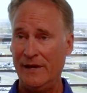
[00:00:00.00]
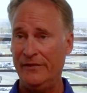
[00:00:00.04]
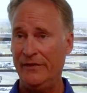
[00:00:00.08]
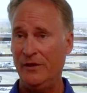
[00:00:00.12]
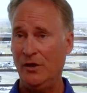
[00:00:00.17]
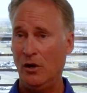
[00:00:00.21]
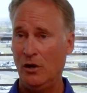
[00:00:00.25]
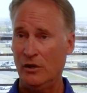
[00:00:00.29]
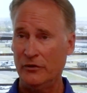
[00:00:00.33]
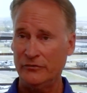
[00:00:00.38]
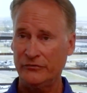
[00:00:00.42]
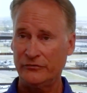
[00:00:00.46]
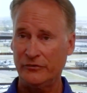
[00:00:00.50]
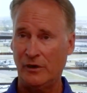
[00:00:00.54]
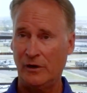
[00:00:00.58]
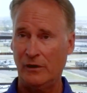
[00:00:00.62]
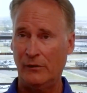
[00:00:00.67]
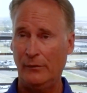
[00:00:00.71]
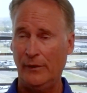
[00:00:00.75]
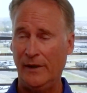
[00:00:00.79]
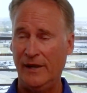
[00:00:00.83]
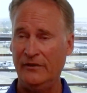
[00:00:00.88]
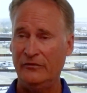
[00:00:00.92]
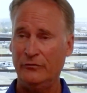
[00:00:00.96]
We had the
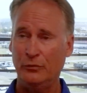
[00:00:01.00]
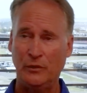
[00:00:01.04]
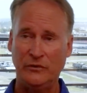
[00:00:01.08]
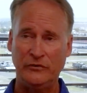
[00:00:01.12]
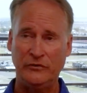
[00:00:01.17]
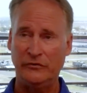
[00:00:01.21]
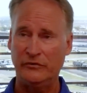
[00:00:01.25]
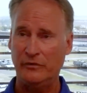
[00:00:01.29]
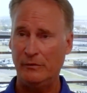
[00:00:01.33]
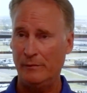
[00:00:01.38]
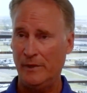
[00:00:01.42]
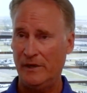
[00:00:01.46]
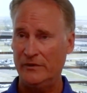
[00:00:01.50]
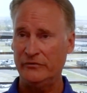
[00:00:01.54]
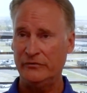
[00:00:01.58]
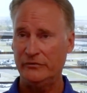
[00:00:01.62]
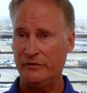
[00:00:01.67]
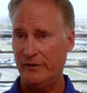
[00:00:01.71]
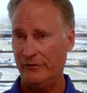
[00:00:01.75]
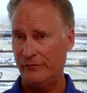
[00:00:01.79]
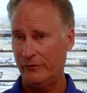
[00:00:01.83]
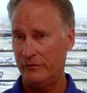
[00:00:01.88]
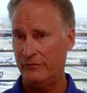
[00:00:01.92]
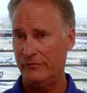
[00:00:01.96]
All-Star race, which is a
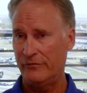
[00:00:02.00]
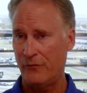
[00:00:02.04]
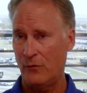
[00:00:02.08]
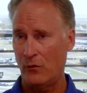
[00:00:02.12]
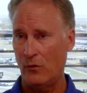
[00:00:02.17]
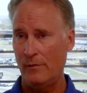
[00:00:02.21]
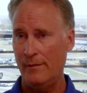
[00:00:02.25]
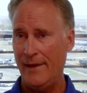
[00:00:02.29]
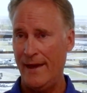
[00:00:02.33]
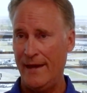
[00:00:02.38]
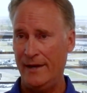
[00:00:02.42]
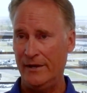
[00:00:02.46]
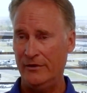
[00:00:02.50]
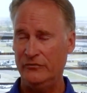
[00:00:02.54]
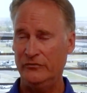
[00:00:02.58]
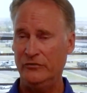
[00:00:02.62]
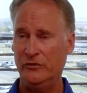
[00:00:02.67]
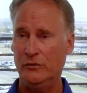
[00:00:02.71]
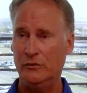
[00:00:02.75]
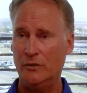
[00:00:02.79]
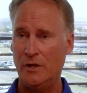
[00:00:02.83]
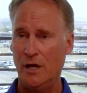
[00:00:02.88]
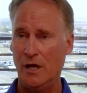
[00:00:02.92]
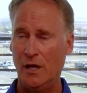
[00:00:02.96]
much different format,
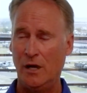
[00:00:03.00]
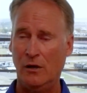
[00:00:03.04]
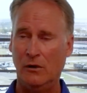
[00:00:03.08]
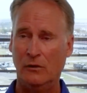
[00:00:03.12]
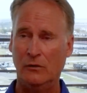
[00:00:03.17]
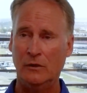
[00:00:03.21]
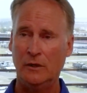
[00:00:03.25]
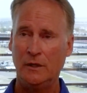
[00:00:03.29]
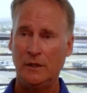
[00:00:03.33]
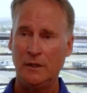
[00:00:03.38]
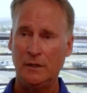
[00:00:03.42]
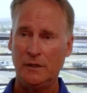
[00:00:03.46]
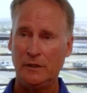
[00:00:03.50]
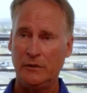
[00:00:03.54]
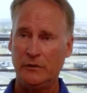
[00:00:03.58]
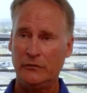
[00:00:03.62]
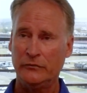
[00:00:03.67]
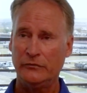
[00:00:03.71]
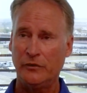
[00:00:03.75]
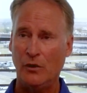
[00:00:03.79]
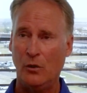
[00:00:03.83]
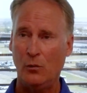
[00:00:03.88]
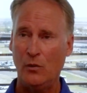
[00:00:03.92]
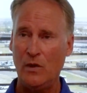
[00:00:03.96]
as you know.
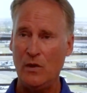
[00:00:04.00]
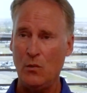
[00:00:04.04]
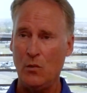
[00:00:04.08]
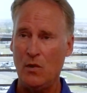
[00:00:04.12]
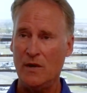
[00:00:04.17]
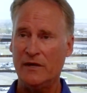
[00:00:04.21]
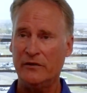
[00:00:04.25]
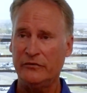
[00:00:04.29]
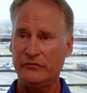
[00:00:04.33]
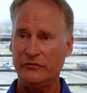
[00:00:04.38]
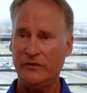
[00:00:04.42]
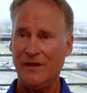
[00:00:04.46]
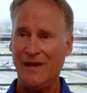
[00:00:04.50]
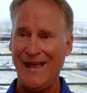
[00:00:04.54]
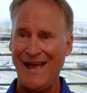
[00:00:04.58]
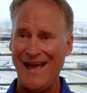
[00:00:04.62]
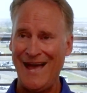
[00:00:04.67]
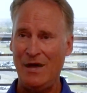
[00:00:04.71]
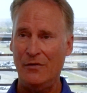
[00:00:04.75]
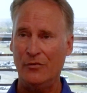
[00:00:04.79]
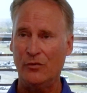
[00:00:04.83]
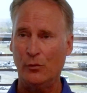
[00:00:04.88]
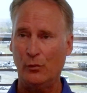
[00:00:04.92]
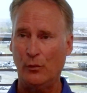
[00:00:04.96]
So we want to
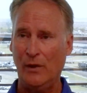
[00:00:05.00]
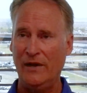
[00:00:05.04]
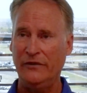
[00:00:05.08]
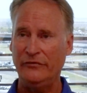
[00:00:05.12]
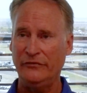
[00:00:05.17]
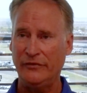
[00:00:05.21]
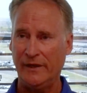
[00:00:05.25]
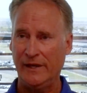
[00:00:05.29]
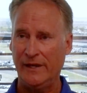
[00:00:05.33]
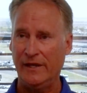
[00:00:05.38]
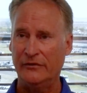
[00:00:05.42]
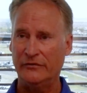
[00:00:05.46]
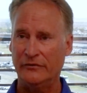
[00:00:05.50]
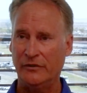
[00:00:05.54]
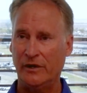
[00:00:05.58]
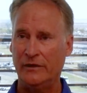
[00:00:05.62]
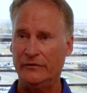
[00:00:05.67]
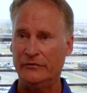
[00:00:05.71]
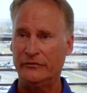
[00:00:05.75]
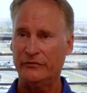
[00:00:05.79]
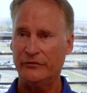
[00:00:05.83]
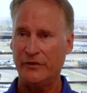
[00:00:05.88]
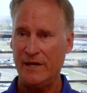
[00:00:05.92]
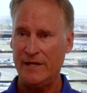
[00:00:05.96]
see how the racing
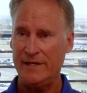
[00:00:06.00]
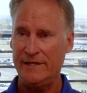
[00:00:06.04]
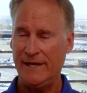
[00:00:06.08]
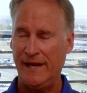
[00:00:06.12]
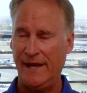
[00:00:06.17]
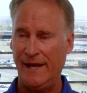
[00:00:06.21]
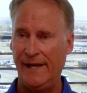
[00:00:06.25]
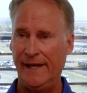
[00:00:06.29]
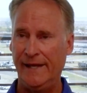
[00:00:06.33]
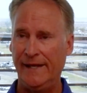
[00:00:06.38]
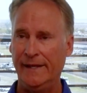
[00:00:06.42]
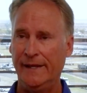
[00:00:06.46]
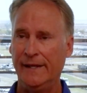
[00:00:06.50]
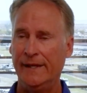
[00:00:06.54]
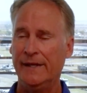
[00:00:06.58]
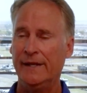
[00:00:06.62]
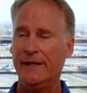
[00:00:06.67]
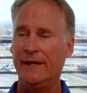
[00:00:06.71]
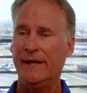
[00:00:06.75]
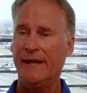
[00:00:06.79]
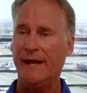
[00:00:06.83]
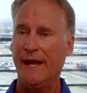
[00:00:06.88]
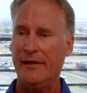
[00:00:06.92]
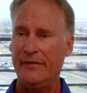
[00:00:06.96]
is on Sunday
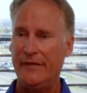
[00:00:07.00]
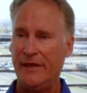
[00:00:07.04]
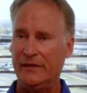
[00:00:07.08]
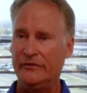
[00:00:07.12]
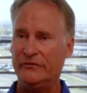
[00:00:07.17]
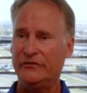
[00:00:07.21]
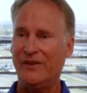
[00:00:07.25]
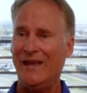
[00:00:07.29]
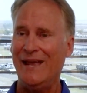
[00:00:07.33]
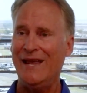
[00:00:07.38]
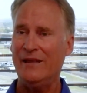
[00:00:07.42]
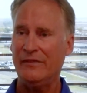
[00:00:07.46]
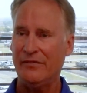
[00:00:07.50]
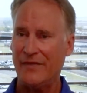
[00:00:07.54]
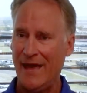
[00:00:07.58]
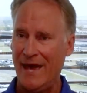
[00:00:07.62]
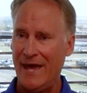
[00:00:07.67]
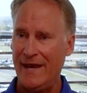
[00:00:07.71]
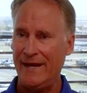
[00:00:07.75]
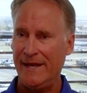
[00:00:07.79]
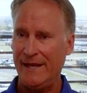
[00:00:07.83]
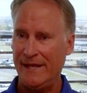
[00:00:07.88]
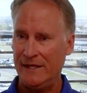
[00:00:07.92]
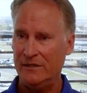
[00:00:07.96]
and then
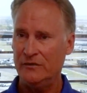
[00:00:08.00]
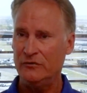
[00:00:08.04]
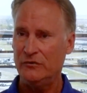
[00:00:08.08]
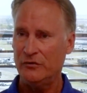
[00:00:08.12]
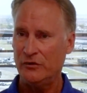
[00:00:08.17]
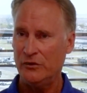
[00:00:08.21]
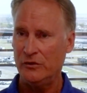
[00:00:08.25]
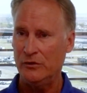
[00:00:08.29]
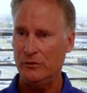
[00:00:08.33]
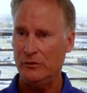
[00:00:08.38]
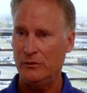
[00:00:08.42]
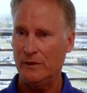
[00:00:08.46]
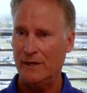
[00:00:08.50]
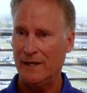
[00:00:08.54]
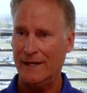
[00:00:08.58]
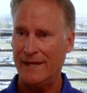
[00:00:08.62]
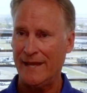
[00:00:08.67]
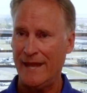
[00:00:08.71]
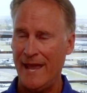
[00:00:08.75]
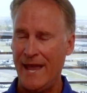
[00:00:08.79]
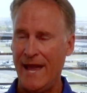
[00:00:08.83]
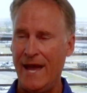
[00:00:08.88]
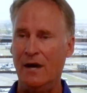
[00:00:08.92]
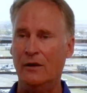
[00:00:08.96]
take that into
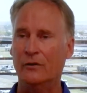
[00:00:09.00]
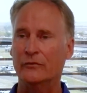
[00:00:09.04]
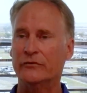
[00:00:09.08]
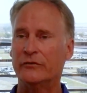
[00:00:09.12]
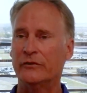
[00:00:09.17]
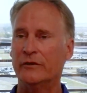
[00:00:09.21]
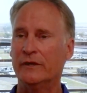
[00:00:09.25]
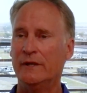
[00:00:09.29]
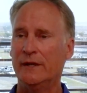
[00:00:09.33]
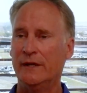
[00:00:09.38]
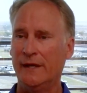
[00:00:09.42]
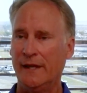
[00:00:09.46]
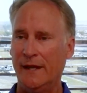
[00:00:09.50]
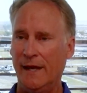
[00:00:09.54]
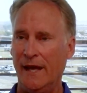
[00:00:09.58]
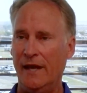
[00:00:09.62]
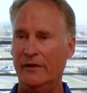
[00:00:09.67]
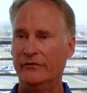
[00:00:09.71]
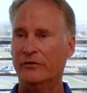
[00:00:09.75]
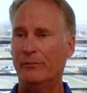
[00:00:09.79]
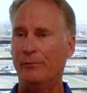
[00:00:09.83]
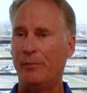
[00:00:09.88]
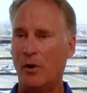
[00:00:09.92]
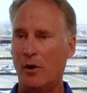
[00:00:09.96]
account
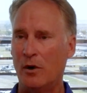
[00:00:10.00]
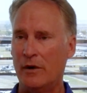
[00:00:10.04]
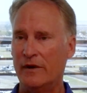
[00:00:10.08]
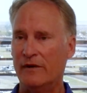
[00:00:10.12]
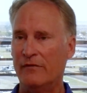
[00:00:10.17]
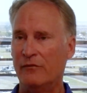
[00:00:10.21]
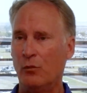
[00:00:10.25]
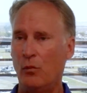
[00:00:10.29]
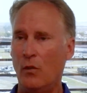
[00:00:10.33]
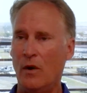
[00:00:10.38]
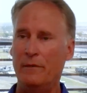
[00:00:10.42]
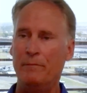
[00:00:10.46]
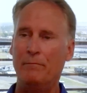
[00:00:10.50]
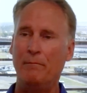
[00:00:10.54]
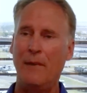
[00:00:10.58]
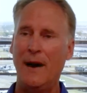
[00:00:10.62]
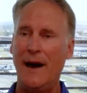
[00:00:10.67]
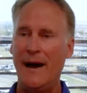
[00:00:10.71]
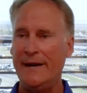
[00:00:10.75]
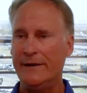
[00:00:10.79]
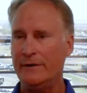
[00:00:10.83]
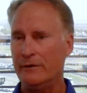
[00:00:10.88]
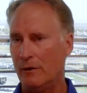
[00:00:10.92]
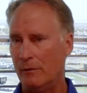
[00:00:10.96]
as a part of
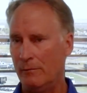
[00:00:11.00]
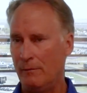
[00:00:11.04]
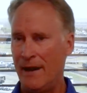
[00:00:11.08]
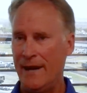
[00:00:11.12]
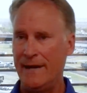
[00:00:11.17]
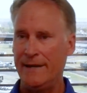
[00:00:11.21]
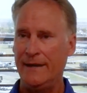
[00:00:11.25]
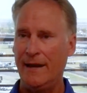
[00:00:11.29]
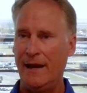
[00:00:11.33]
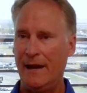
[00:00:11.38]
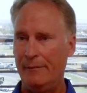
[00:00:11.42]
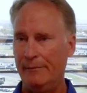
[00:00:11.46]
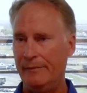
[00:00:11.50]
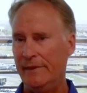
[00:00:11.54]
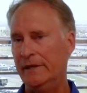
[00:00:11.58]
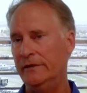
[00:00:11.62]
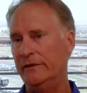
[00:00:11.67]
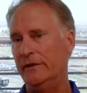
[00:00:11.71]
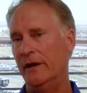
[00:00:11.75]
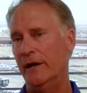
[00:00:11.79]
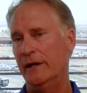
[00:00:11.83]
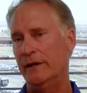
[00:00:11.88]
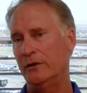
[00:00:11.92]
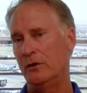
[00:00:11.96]
what might or might
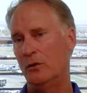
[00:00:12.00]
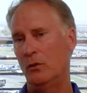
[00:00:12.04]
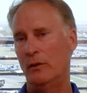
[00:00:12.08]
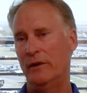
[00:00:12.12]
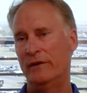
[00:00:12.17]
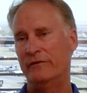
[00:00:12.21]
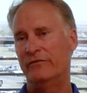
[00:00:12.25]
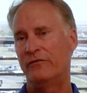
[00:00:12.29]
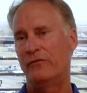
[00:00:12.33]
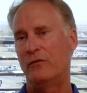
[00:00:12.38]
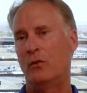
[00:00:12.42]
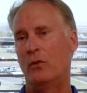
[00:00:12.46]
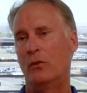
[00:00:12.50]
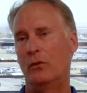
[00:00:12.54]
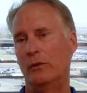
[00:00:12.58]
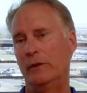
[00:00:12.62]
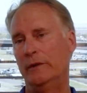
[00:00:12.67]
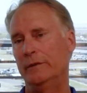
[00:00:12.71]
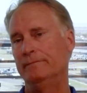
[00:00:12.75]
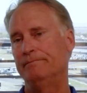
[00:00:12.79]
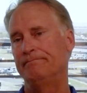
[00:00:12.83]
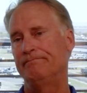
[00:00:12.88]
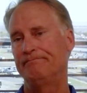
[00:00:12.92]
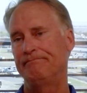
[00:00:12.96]
not be done going
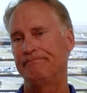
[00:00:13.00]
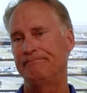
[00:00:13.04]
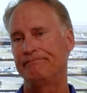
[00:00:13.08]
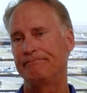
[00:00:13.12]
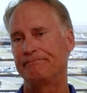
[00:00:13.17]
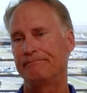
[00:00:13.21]
forward.